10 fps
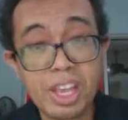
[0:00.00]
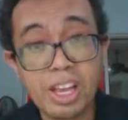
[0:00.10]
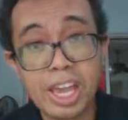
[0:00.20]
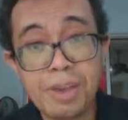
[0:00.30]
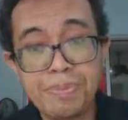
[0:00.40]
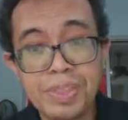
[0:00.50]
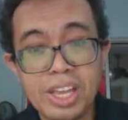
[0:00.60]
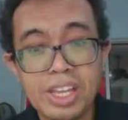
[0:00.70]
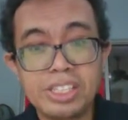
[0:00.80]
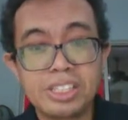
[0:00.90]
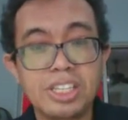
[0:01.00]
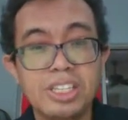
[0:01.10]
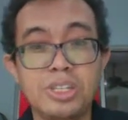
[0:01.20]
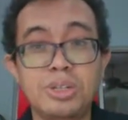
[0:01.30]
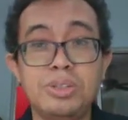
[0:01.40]
Okay.
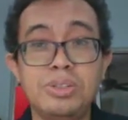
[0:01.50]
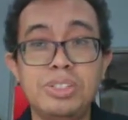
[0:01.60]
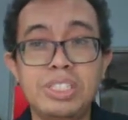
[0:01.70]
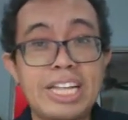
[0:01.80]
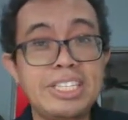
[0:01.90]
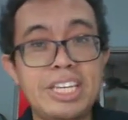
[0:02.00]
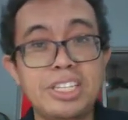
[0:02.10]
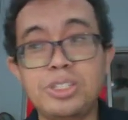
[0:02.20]
So that's it.